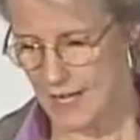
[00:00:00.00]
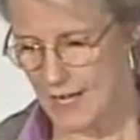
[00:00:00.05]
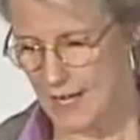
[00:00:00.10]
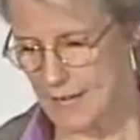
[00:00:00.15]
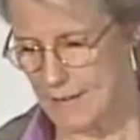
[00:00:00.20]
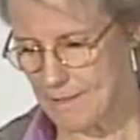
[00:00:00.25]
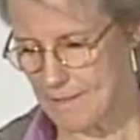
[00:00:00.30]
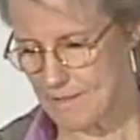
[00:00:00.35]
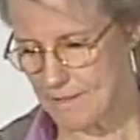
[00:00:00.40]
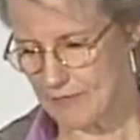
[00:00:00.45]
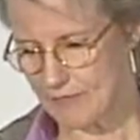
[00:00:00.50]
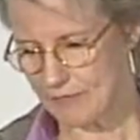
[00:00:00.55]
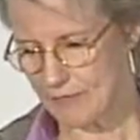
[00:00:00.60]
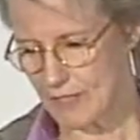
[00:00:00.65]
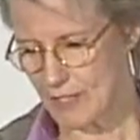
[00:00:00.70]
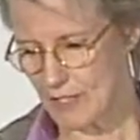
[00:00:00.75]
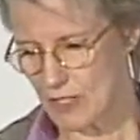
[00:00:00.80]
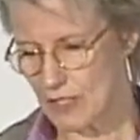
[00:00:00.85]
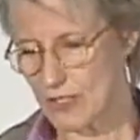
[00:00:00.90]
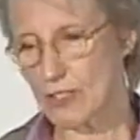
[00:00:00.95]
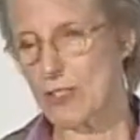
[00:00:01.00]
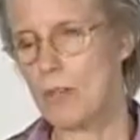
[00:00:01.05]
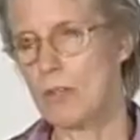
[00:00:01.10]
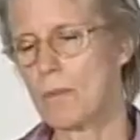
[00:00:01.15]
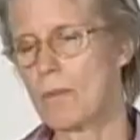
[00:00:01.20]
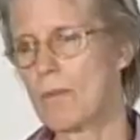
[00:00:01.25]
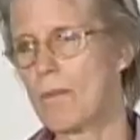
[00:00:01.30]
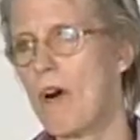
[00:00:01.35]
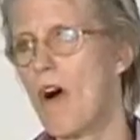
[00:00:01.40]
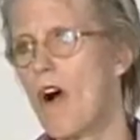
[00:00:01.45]
Um,
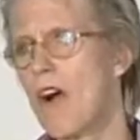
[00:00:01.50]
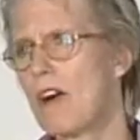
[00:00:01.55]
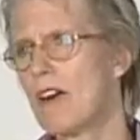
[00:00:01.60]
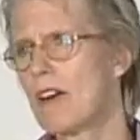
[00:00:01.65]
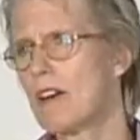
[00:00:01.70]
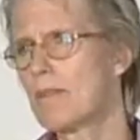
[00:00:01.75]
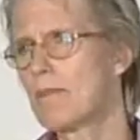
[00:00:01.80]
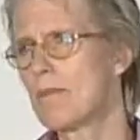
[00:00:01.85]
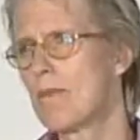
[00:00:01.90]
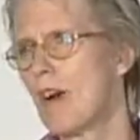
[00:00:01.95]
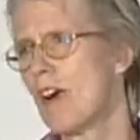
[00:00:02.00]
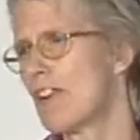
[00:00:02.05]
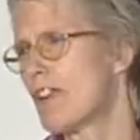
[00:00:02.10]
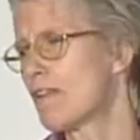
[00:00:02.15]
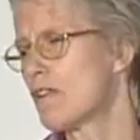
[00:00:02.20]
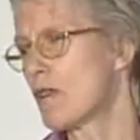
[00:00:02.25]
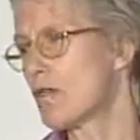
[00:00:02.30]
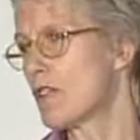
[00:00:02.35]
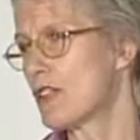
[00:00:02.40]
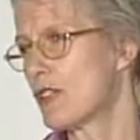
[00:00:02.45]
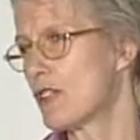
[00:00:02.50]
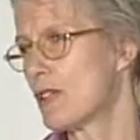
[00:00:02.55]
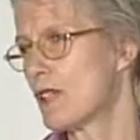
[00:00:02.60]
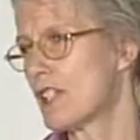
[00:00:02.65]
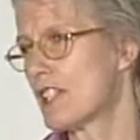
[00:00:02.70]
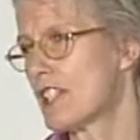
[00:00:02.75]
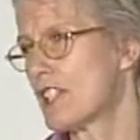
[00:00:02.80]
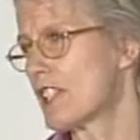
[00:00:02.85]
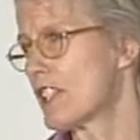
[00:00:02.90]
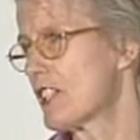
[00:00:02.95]
so part part of what we're
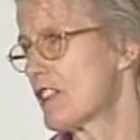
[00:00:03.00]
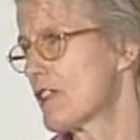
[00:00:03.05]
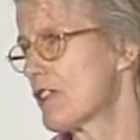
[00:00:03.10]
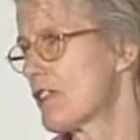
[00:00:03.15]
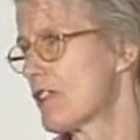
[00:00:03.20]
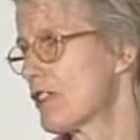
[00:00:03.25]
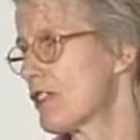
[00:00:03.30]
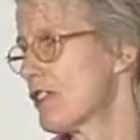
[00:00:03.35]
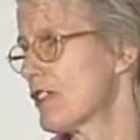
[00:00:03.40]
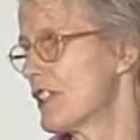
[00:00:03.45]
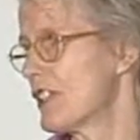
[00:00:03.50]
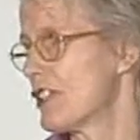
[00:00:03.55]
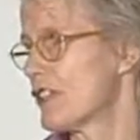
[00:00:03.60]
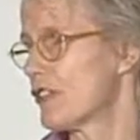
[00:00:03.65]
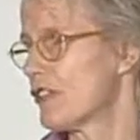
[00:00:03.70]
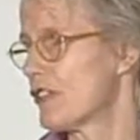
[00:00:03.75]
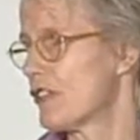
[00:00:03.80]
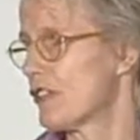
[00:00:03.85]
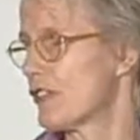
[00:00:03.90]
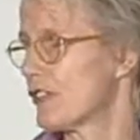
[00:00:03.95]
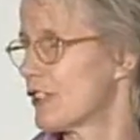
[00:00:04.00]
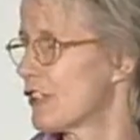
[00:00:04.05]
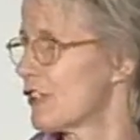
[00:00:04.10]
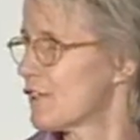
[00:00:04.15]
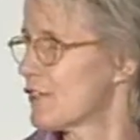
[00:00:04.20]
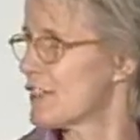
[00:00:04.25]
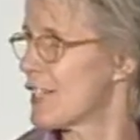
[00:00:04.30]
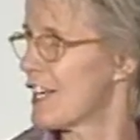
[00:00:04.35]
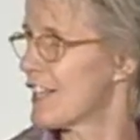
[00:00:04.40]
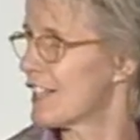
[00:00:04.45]
doing is still the traditional, you
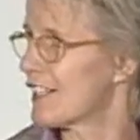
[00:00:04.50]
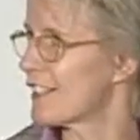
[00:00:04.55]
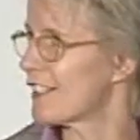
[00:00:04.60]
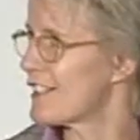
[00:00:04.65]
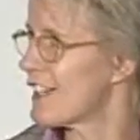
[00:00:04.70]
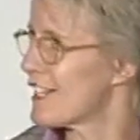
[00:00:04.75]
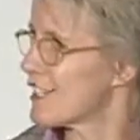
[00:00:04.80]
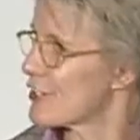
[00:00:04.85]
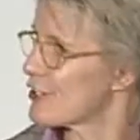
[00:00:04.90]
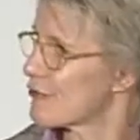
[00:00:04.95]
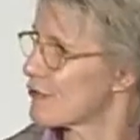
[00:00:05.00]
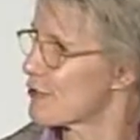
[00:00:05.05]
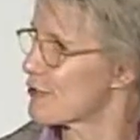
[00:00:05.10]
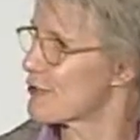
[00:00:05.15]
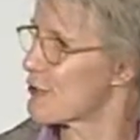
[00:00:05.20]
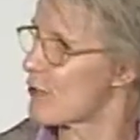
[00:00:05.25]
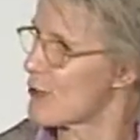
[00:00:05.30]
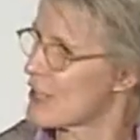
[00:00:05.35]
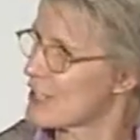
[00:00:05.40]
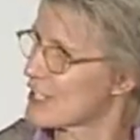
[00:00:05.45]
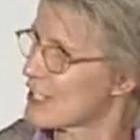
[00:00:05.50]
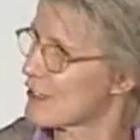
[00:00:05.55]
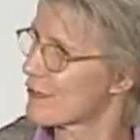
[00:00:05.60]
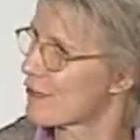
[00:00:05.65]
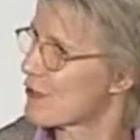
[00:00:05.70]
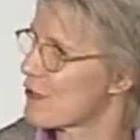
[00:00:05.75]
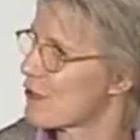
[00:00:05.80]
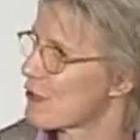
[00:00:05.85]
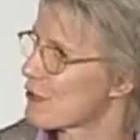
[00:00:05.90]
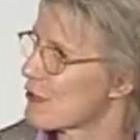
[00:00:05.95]
know, take take the report to the
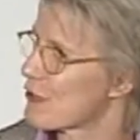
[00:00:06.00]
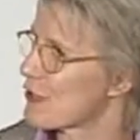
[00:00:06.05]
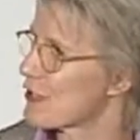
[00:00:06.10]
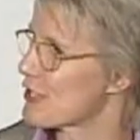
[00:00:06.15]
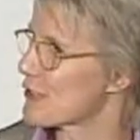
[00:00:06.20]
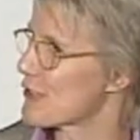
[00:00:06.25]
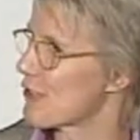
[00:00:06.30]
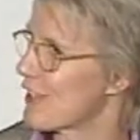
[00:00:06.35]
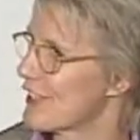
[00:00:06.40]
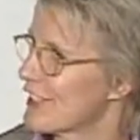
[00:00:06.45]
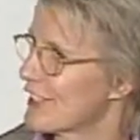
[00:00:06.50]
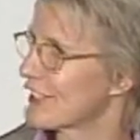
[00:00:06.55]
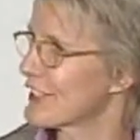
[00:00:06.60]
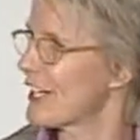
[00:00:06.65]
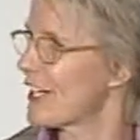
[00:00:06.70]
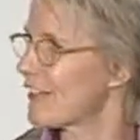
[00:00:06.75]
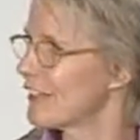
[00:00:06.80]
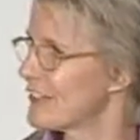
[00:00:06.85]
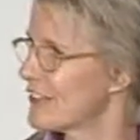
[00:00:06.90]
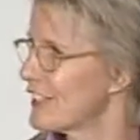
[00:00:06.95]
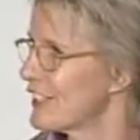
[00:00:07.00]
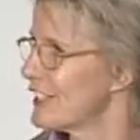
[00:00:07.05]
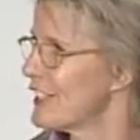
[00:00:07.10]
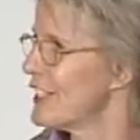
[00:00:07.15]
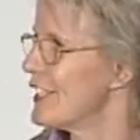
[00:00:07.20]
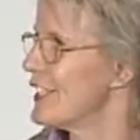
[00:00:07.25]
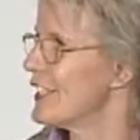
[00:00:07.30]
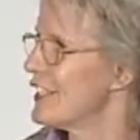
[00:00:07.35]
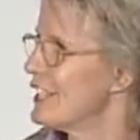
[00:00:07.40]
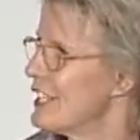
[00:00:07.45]
foreign correspondent covering
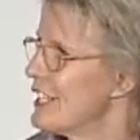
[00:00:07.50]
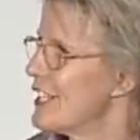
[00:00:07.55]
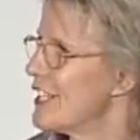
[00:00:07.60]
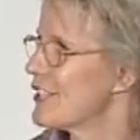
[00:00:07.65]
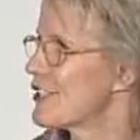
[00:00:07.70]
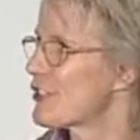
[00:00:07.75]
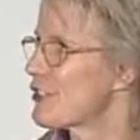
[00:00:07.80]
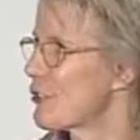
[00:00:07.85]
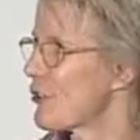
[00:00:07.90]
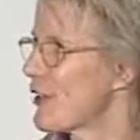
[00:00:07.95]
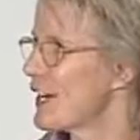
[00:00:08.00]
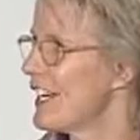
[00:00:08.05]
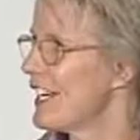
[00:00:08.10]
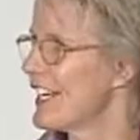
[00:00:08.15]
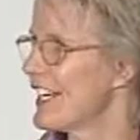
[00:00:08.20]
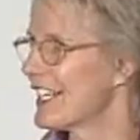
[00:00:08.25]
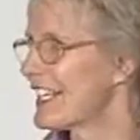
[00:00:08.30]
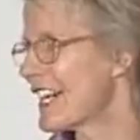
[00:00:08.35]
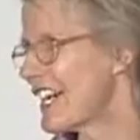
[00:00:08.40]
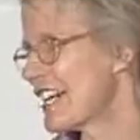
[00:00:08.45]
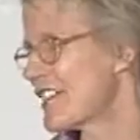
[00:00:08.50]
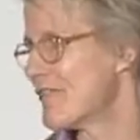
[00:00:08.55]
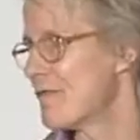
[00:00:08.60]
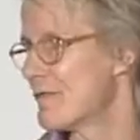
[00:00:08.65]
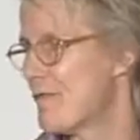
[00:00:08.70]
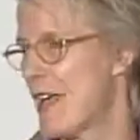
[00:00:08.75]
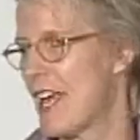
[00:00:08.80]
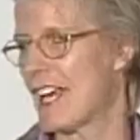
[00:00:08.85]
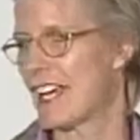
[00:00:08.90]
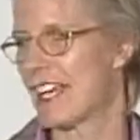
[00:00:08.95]
the story and kind of
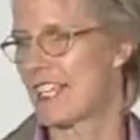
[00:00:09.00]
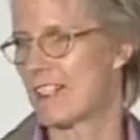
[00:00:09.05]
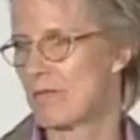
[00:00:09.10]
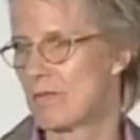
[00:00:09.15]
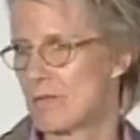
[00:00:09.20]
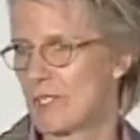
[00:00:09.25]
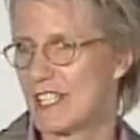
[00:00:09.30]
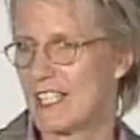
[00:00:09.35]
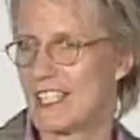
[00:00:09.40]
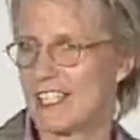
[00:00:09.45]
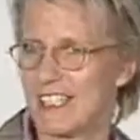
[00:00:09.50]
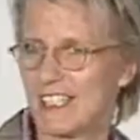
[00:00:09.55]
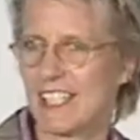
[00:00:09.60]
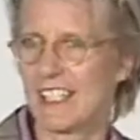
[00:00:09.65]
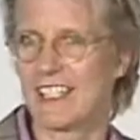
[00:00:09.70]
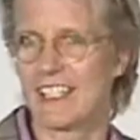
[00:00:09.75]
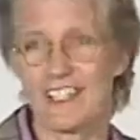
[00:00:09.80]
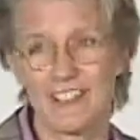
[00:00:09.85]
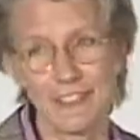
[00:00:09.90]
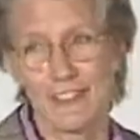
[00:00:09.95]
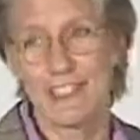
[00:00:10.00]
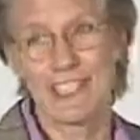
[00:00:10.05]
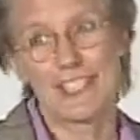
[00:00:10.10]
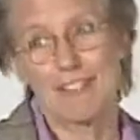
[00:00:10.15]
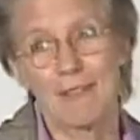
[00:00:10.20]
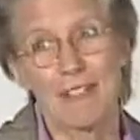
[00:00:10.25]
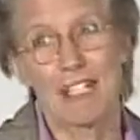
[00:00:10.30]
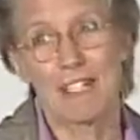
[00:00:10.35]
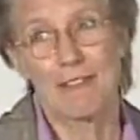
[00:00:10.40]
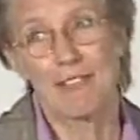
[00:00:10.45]
beg and plead that you,
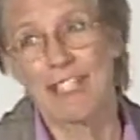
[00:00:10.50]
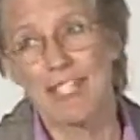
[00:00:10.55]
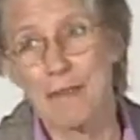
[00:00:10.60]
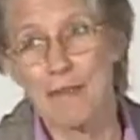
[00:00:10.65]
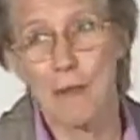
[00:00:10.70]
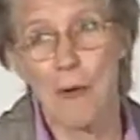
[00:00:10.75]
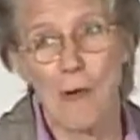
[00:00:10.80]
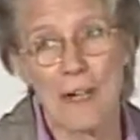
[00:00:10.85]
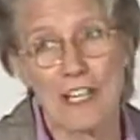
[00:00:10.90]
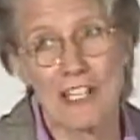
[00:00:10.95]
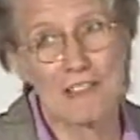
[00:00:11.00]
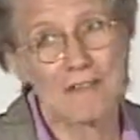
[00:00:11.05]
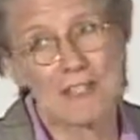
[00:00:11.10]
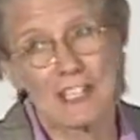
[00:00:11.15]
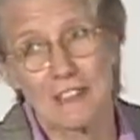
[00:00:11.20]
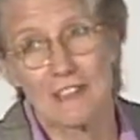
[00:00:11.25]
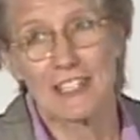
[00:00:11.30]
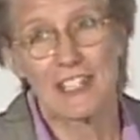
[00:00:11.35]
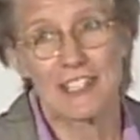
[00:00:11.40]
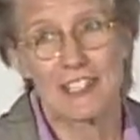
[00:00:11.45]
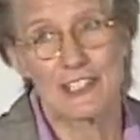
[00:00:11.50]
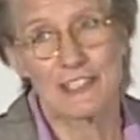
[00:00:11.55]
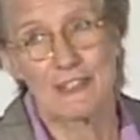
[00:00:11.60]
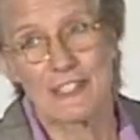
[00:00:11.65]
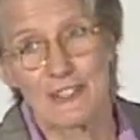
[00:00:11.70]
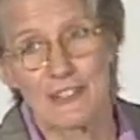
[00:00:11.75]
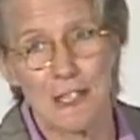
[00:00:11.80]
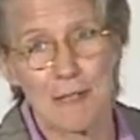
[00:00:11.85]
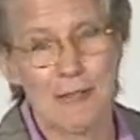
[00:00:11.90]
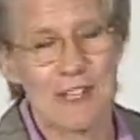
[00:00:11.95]
it's really, really important. You really, really should do
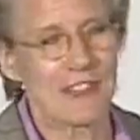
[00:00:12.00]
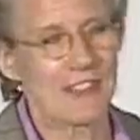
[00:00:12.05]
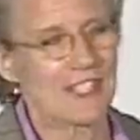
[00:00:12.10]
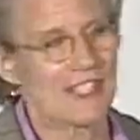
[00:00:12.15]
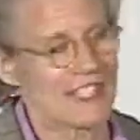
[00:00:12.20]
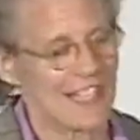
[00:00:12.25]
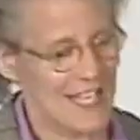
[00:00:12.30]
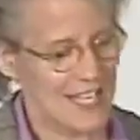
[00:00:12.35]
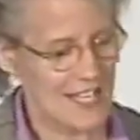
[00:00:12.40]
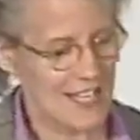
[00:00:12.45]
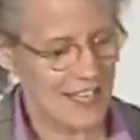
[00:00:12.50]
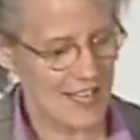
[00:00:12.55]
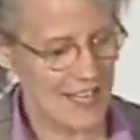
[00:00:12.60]
a story about this.